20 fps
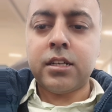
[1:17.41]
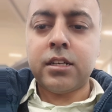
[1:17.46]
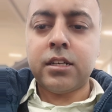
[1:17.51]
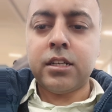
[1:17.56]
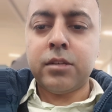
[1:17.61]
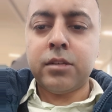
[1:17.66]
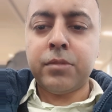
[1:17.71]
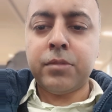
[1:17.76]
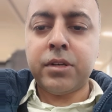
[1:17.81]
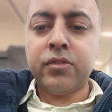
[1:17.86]

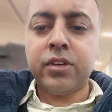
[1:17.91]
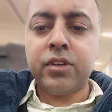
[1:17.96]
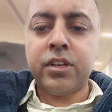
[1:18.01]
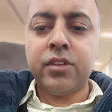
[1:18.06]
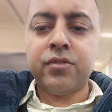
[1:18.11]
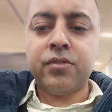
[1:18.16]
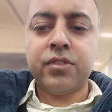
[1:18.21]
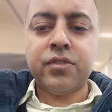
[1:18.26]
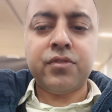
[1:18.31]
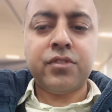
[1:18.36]
in
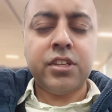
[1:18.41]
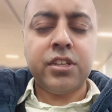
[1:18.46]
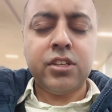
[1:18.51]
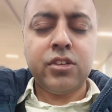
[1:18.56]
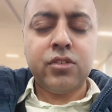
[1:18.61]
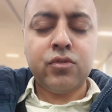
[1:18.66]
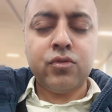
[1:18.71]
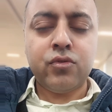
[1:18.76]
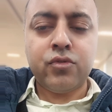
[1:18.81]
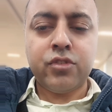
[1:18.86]
between
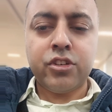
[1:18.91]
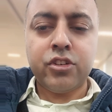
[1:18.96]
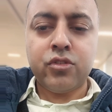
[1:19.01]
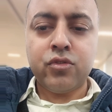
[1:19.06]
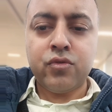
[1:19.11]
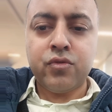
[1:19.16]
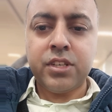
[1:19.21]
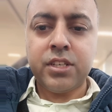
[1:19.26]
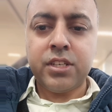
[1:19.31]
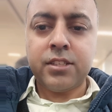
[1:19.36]
15 to
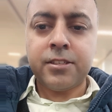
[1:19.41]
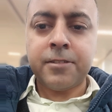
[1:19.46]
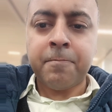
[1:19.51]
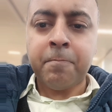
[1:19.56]
22 weeks.